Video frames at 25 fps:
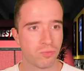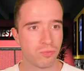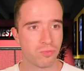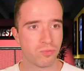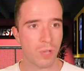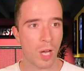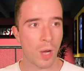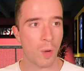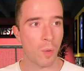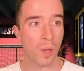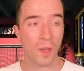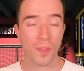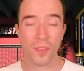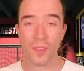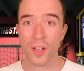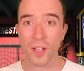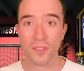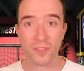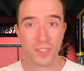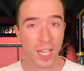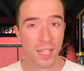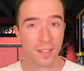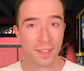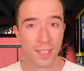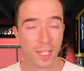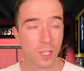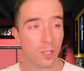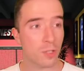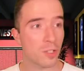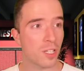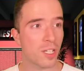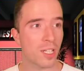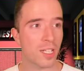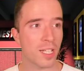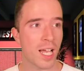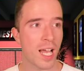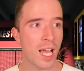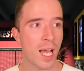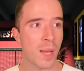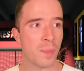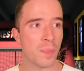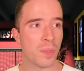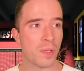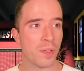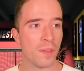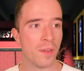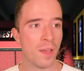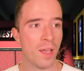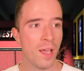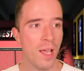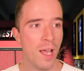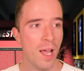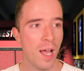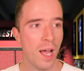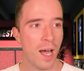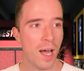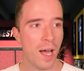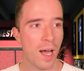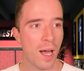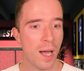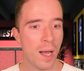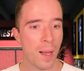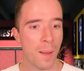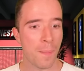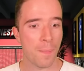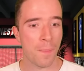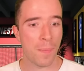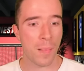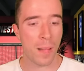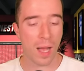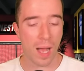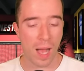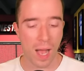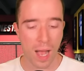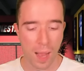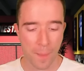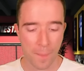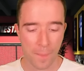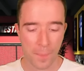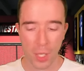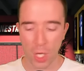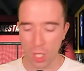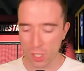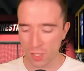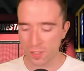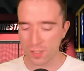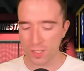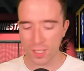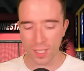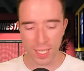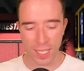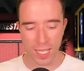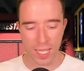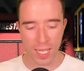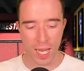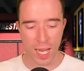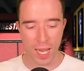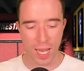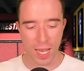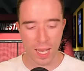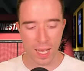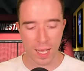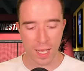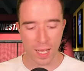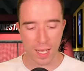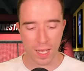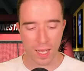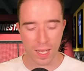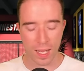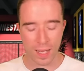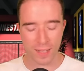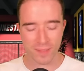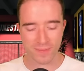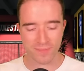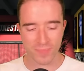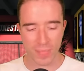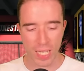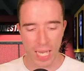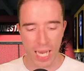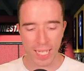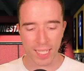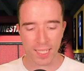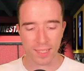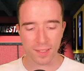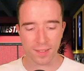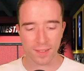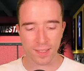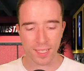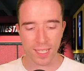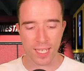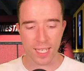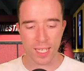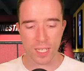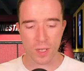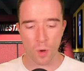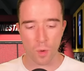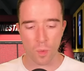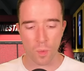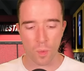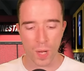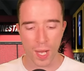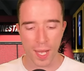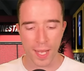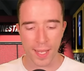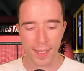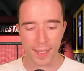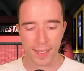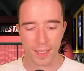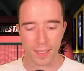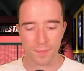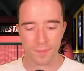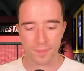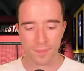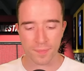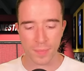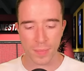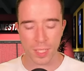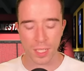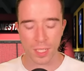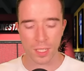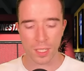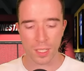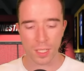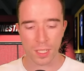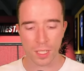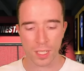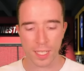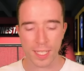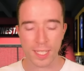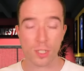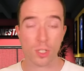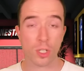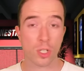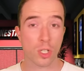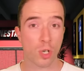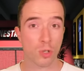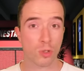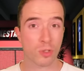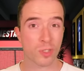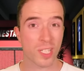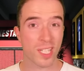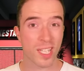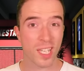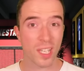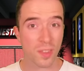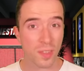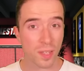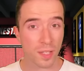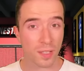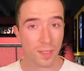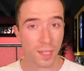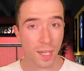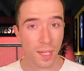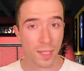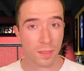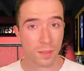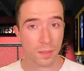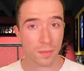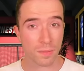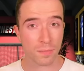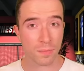I wonder if that's actually going to happen. Personally, I can see why he could go to either side.